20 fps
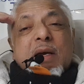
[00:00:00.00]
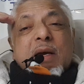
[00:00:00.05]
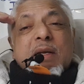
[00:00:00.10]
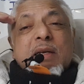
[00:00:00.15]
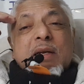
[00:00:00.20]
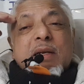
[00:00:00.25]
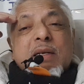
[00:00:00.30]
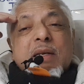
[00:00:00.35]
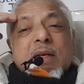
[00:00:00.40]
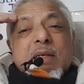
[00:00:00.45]
and
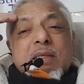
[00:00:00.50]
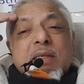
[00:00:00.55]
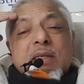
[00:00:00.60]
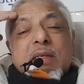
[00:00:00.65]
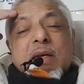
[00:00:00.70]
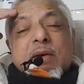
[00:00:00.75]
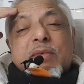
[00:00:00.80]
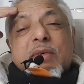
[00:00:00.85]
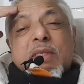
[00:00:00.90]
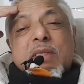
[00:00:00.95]
attention
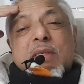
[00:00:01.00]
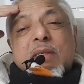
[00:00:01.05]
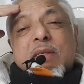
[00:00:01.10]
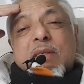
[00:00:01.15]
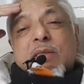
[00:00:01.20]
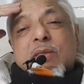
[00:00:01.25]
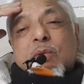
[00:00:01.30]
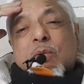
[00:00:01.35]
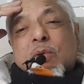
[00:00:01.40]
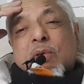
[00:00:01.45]
deficit
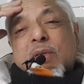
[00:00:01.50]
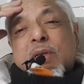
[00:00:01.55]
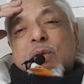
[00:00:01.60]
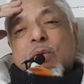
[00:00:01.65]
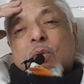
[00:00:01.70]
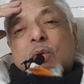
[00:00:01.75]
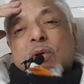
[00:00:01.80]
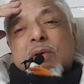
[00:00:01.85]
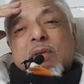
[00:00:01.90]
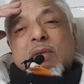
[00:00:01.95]
disorder and
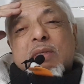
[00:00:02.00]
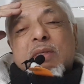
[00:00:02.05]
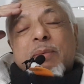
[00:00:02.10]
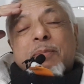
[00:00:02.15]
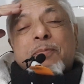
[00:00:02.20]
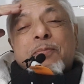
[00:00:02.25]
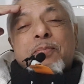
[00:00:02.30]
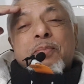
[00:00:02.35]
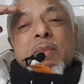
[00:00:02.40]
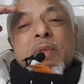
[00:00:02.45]
autism,